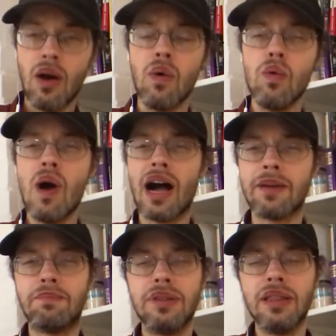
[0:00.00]
Why,
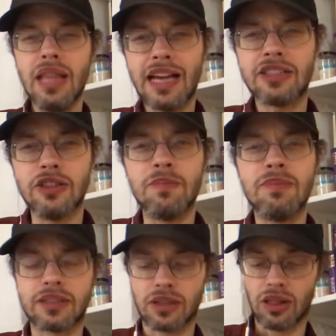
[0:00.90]
bless you,
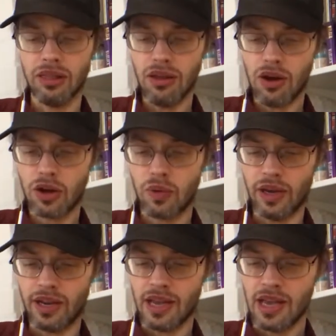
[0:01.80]
Mr. Lockwood!